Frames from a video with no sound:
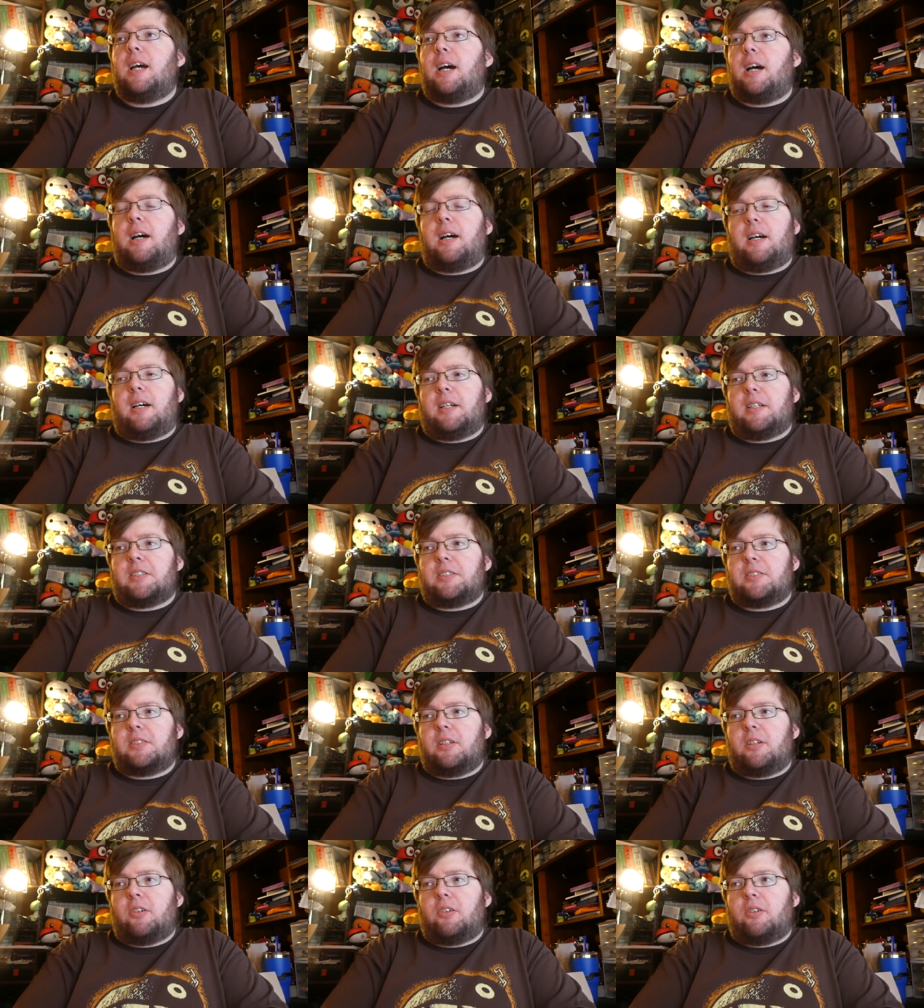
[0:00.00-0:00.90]
Uh,
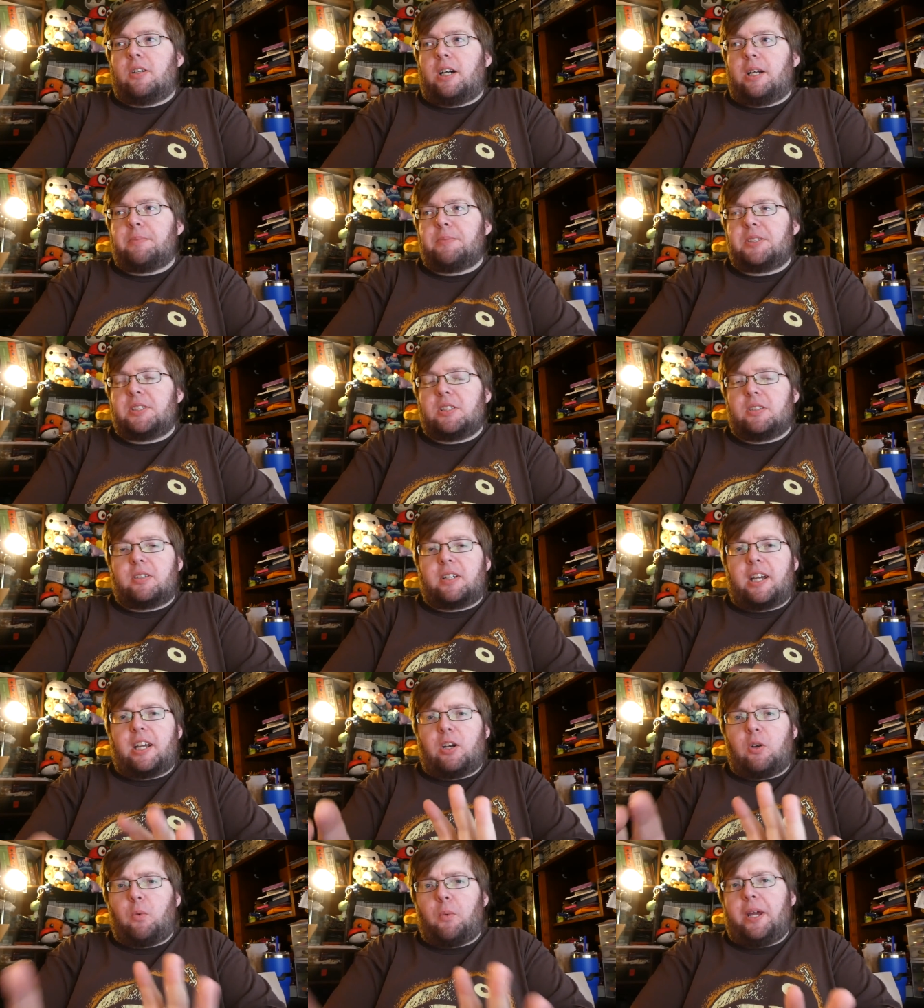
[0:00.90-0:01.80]
so I'm still
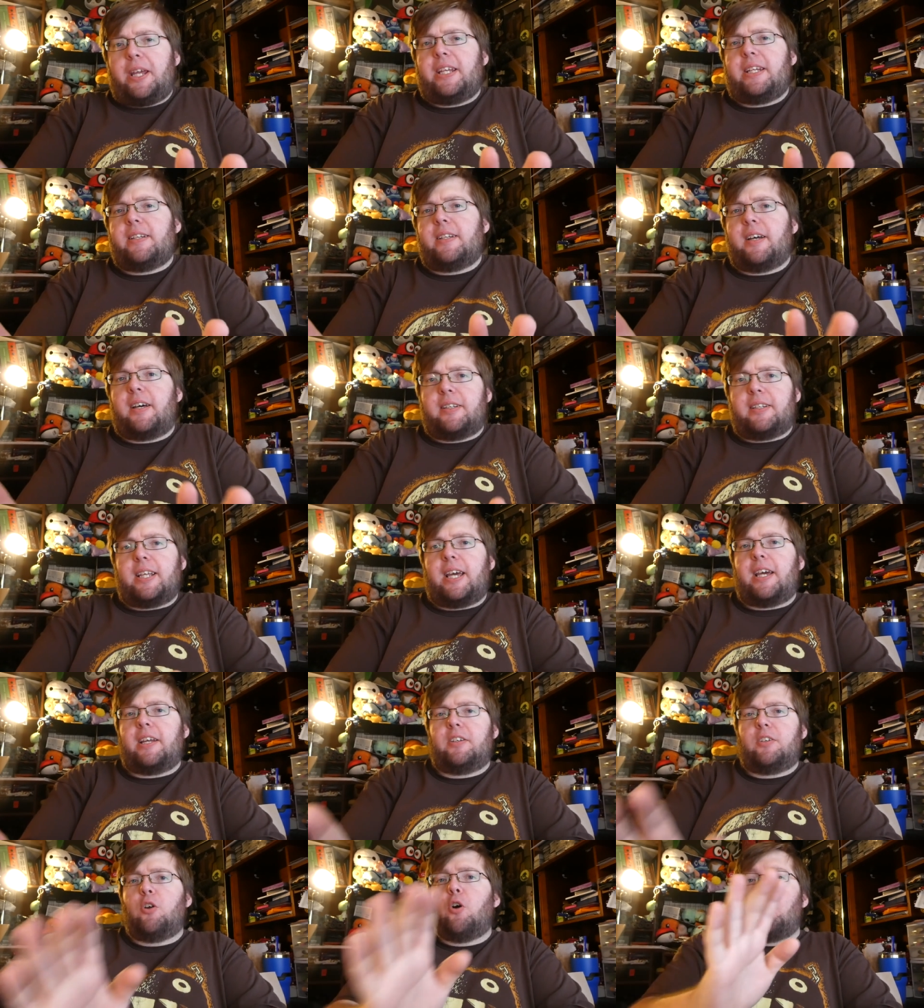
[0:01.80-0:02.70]
kind of waiting on
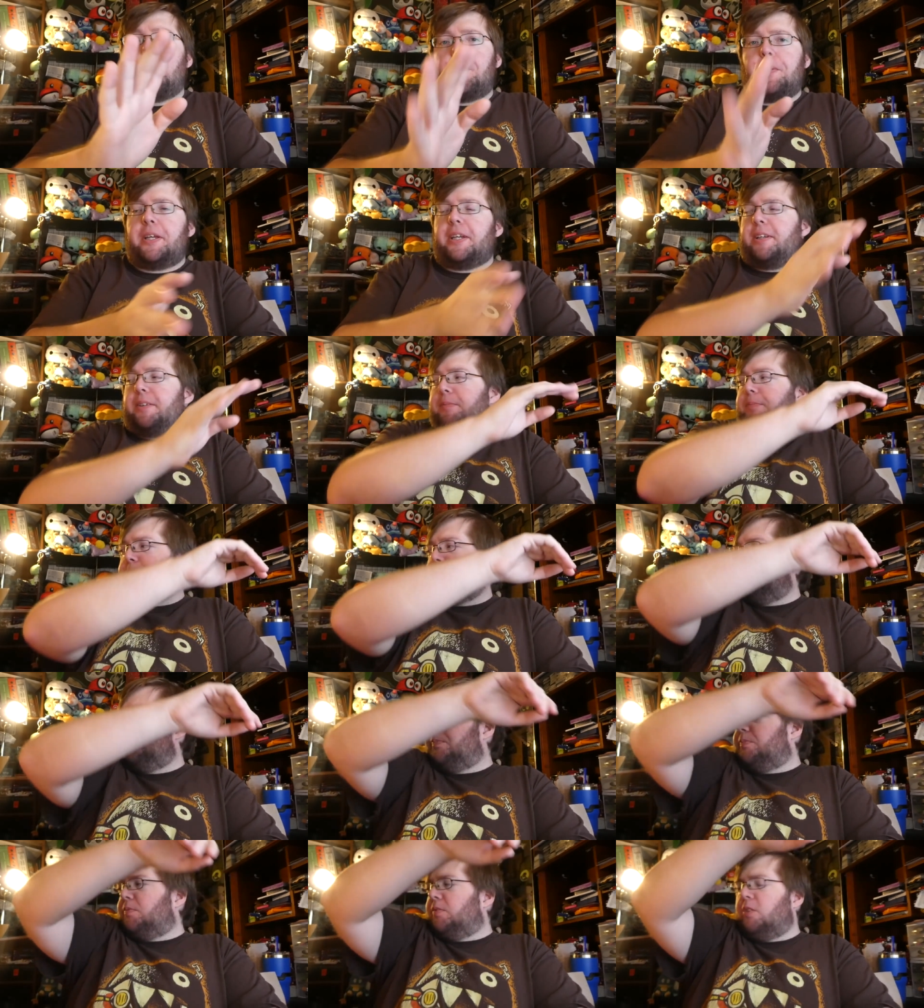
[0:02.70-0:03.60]
that and hoping
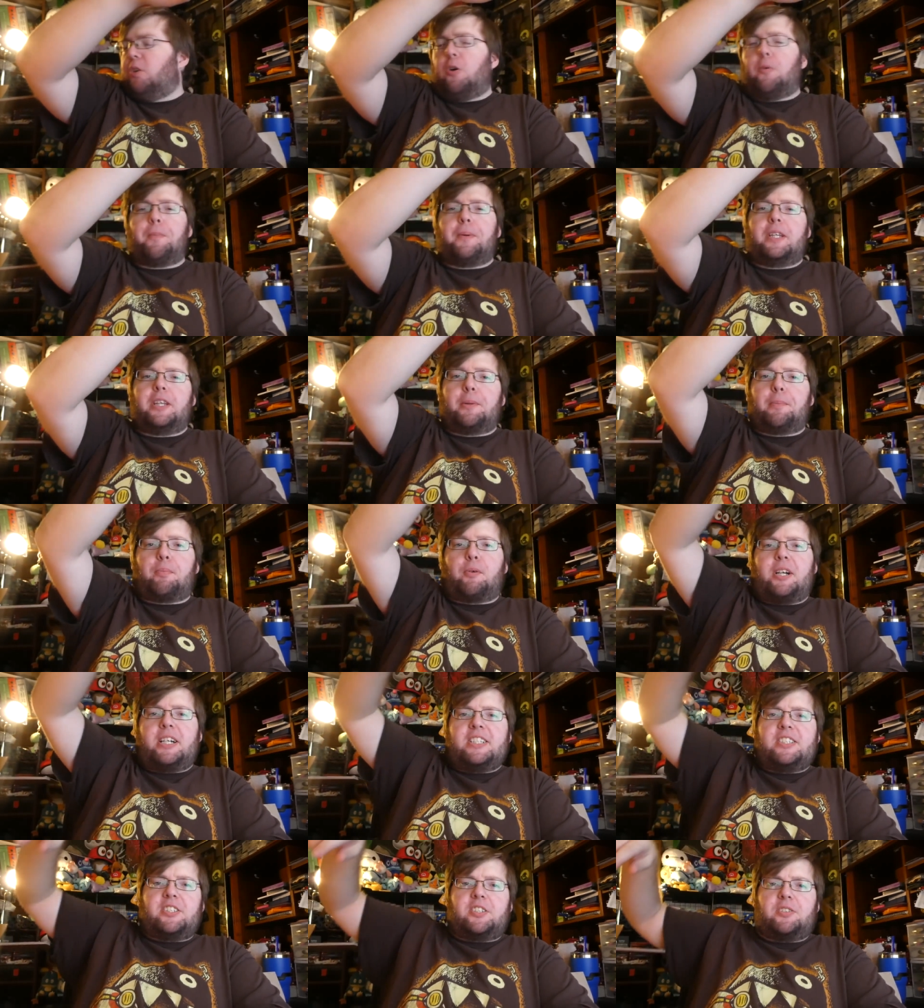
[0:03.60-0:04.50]
hoping the
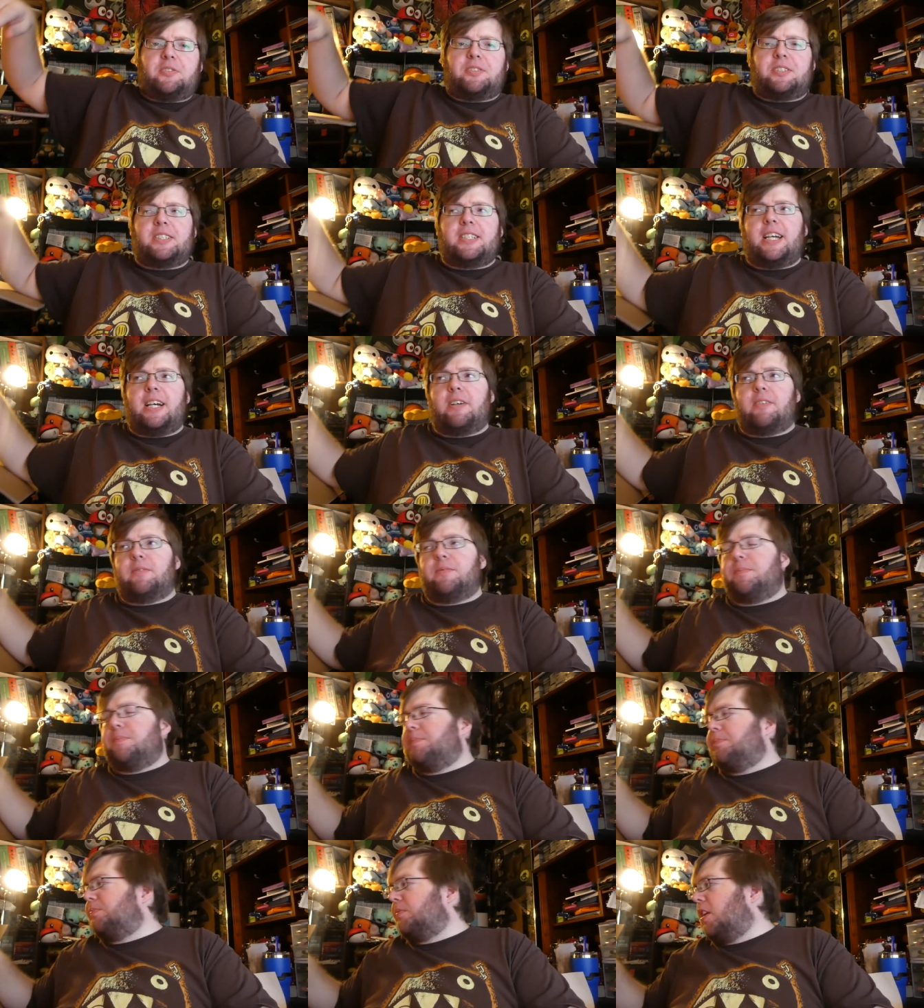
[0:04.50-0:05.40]
price goes down
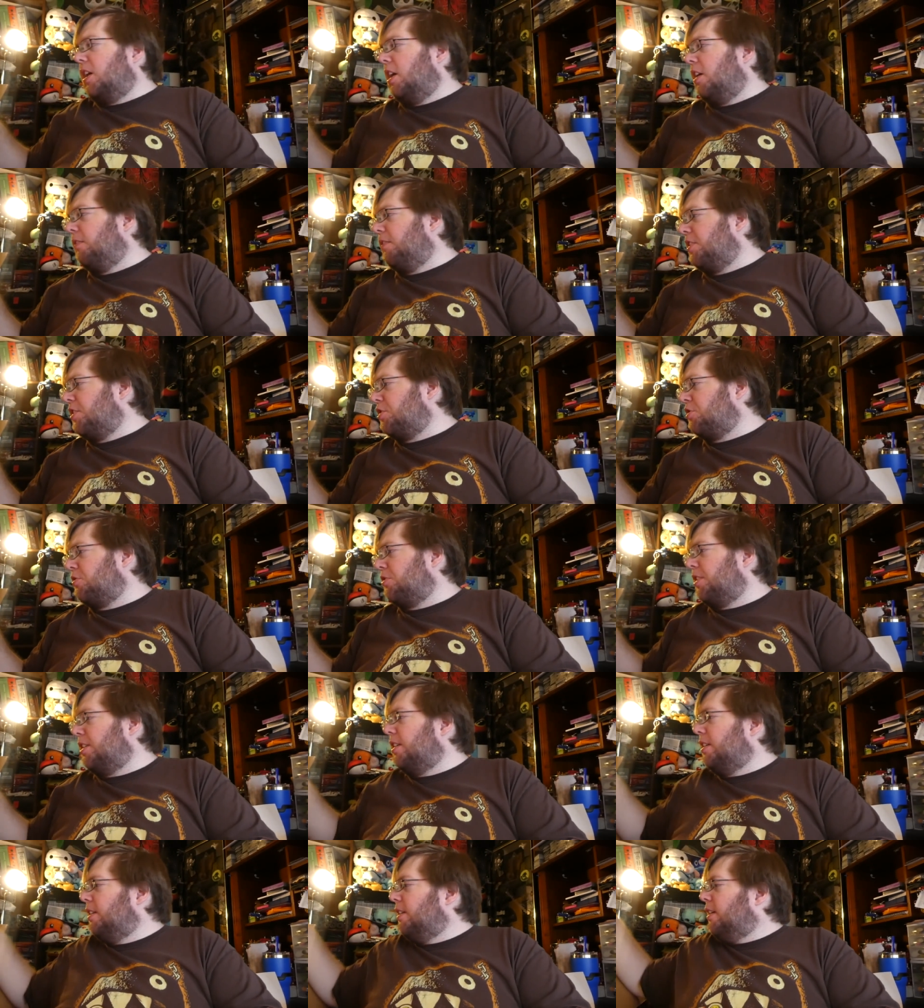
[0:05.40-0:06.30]
eventually.